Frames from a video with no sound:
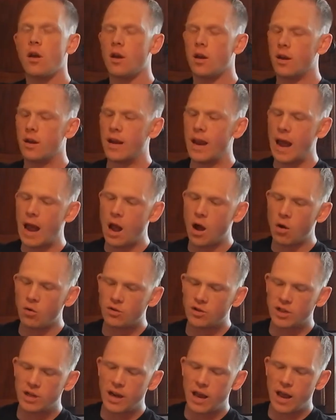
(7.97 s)
Now,
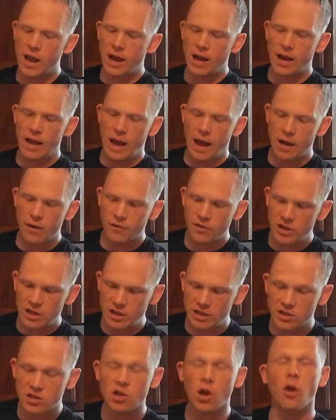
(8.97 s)
today I have the
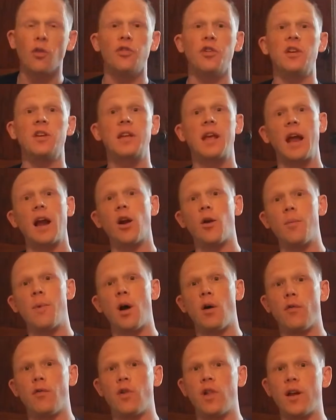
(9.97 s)
salted
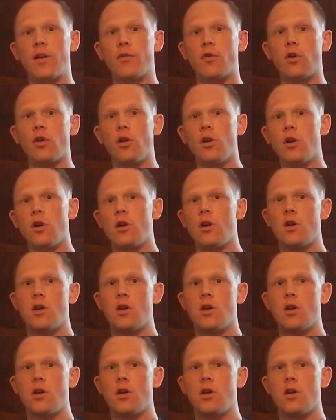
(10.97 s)
caramel flavor.